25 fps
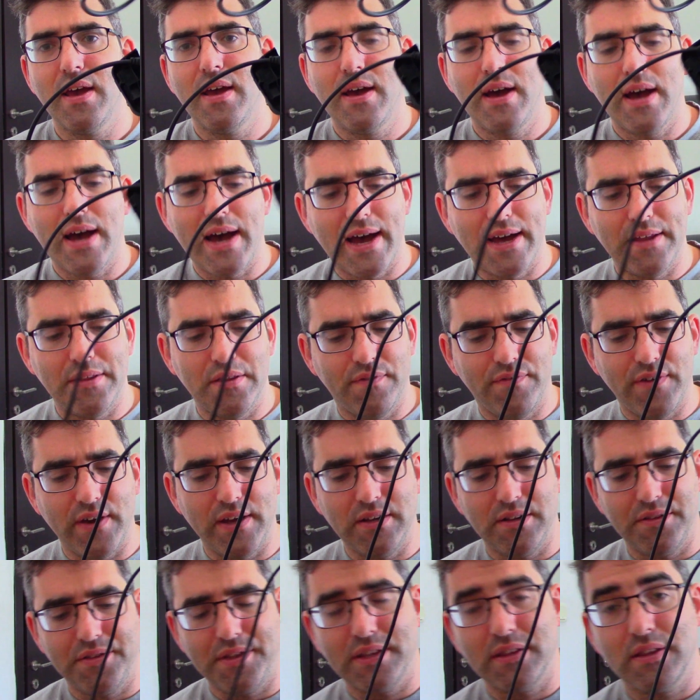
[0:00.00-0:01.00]
And the
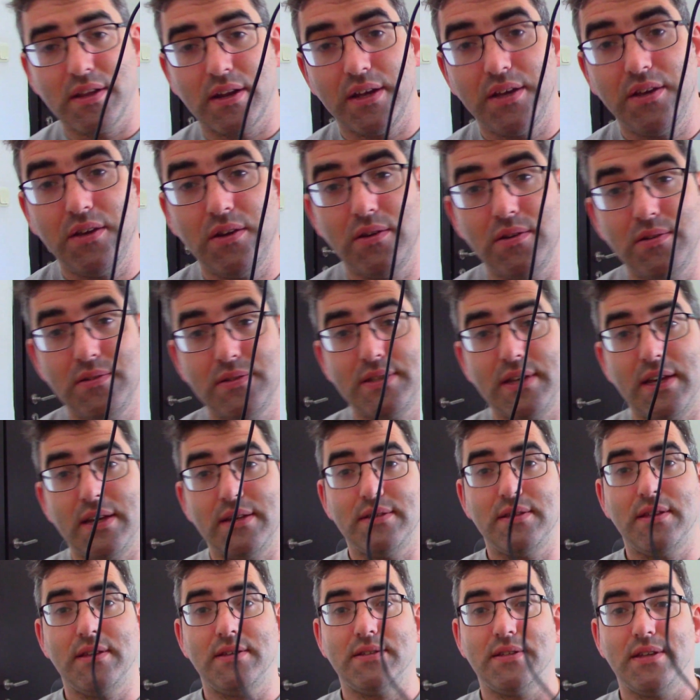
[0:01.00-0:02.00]
final thing that I use
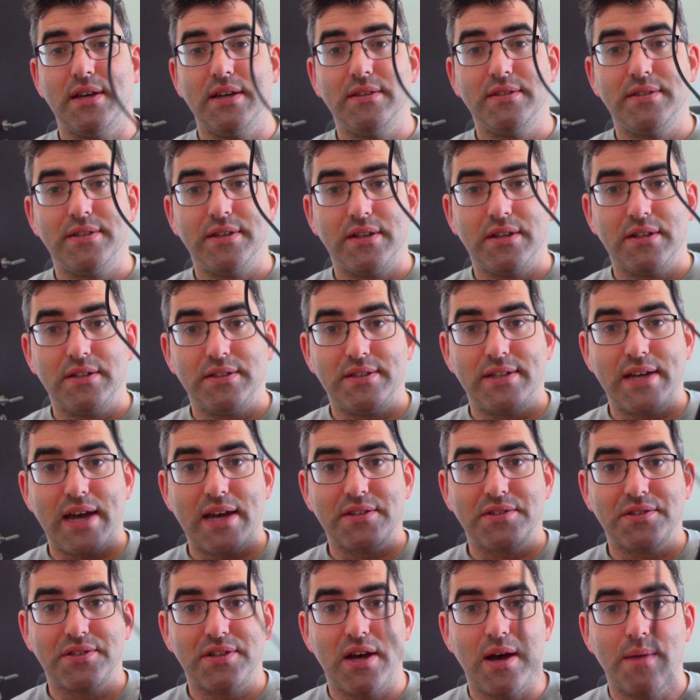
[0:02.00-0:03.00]
is this nice little
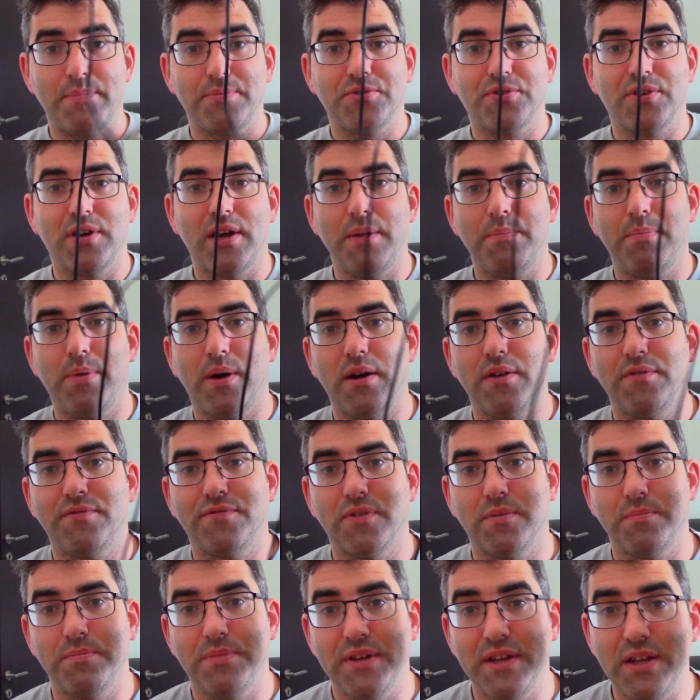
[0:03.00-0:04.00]
desktop tripod
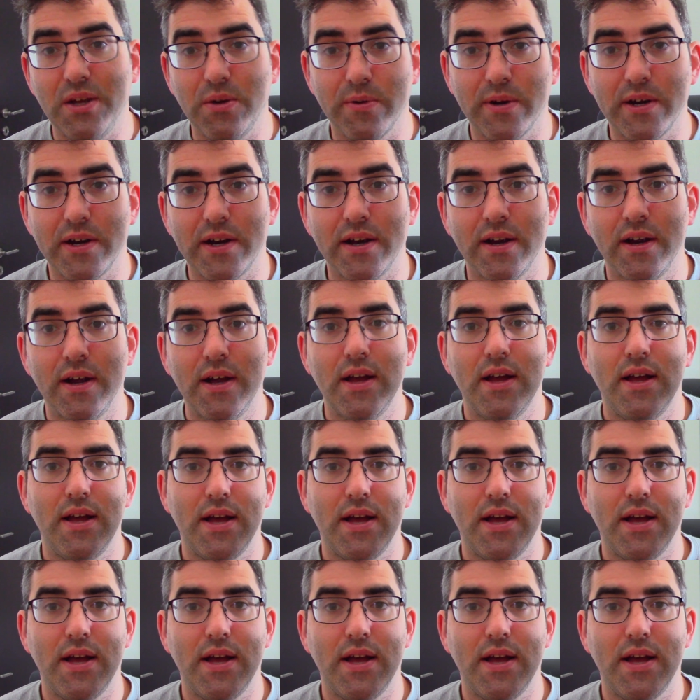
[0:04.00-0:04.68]
from Newer.